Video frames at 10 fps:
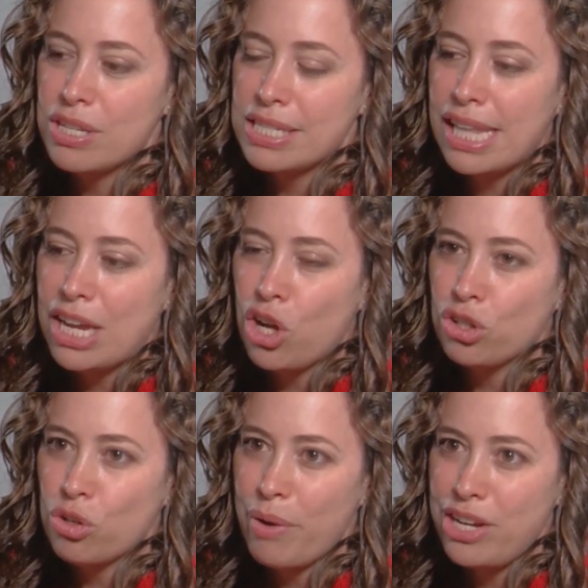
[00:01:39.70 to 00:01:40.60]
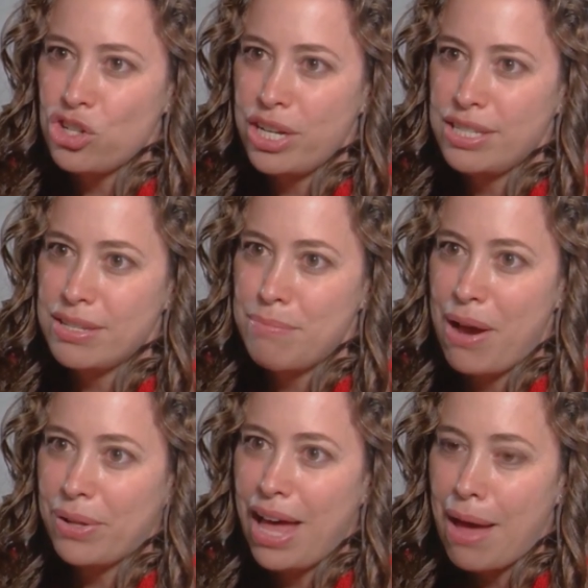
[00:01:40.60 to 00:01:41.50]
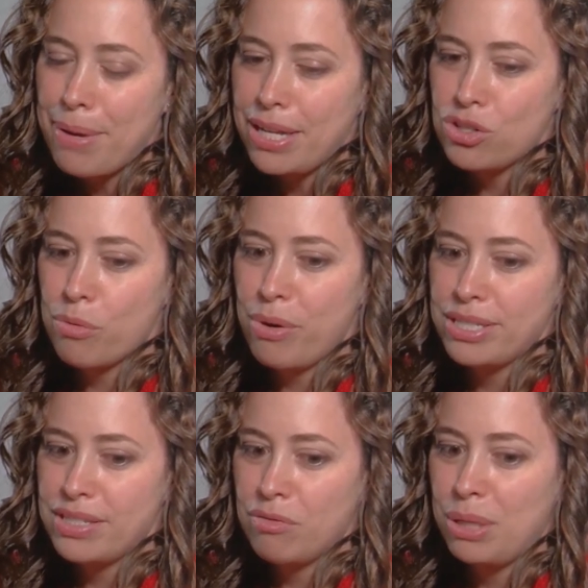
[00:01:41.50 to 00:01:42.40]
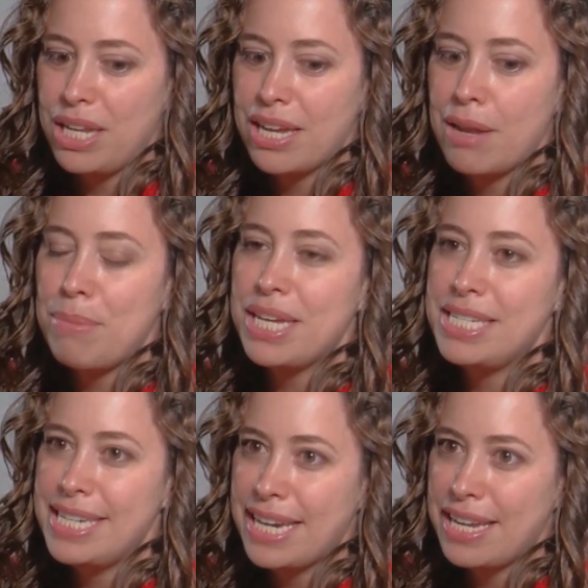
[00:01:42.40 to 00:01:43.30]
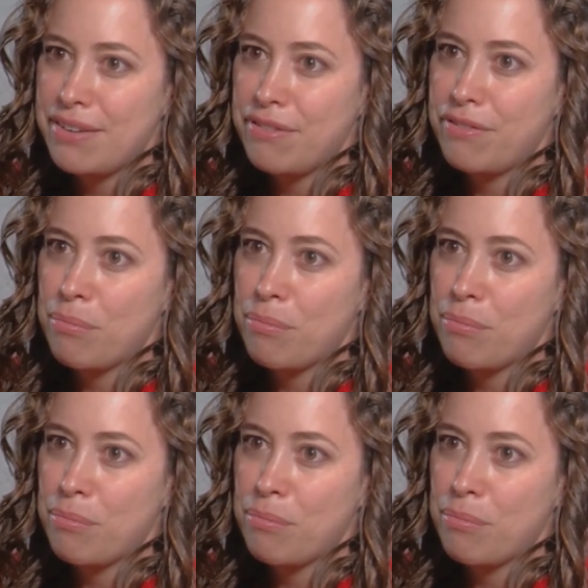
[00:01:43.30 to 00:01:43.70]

slight alterations in bowel habits or presence of bleeding can be indicative of